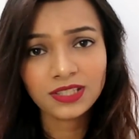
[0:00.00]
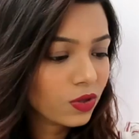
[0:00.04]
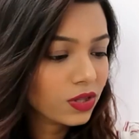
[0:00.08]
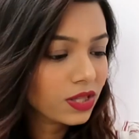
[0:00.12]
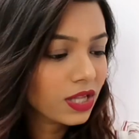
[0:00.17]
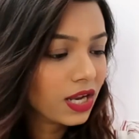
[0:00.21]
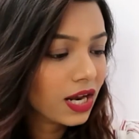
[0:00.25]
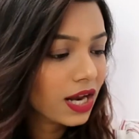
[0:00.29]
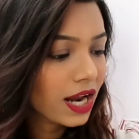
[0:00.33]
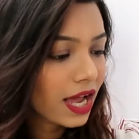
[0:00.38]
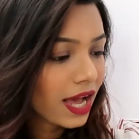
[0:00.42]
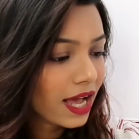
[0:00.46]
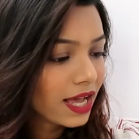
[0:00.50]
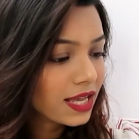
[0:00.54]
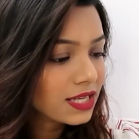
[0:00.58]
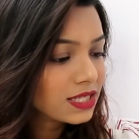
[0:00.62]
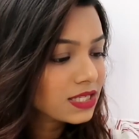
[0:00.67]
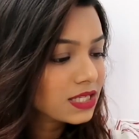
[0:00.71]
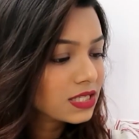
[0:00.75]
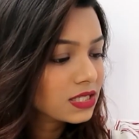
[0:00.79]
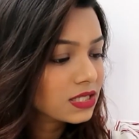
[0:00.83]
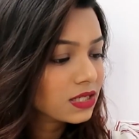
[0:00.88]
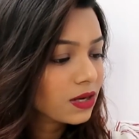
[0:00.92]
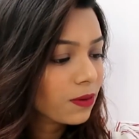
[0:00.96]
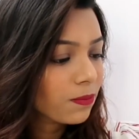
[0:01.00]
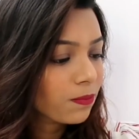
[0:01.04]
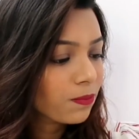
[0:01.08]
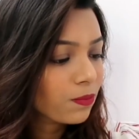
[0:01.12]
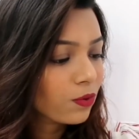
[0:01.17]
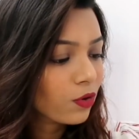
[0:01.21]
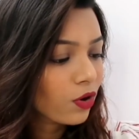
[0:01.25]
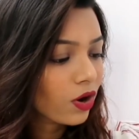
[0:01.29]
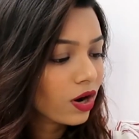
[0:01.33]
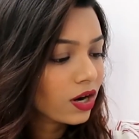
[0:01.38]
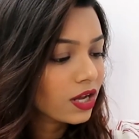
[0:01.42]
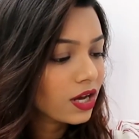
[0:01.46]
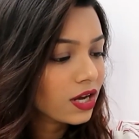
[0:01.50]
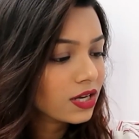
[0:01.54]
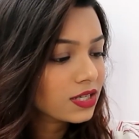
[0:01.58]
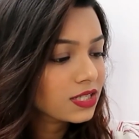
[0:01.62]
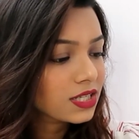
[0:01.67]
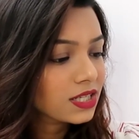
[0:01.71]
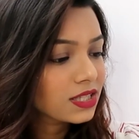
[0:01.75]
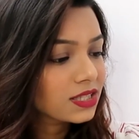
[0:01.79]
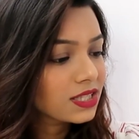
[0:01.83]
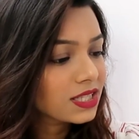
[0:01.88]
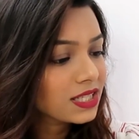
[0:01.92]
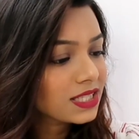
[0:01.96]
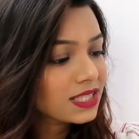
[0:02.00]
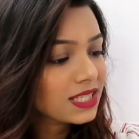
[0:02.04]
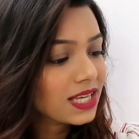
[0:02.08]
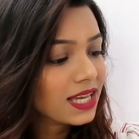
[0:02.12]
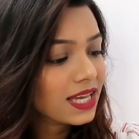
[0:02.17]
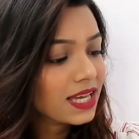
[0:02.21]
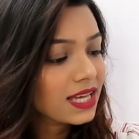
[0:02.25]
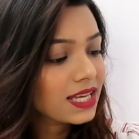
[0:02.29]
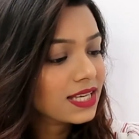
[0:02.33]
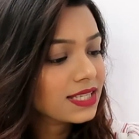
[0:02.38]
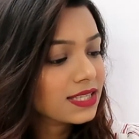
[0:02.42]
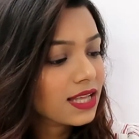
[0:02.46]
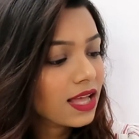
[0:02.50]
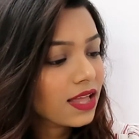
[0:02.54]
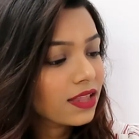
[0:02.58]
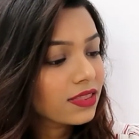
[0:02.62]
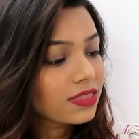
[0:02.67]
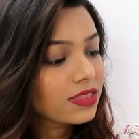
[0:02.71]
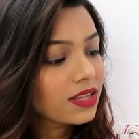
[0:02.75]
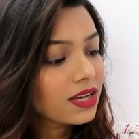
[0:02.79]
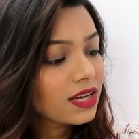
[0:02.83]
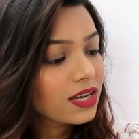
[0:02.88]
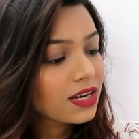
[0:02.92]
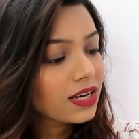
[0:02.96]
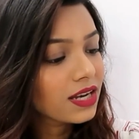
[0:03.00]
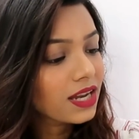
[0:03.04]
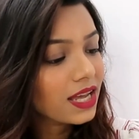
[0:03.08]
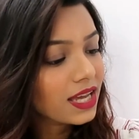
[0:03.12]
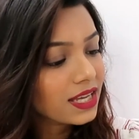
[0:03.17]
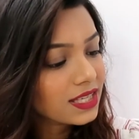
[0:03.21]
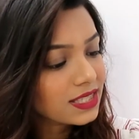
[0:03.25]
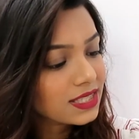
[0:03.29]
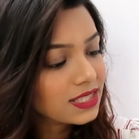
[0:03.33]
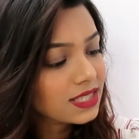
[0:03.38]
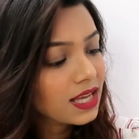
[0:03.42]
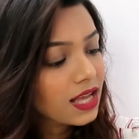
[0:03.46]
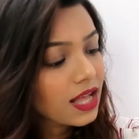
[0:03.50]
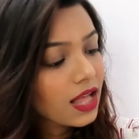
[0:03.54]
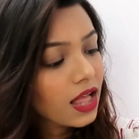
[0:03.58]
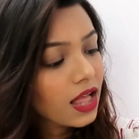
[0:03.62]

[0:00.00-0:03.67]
So the last product, this is the NYX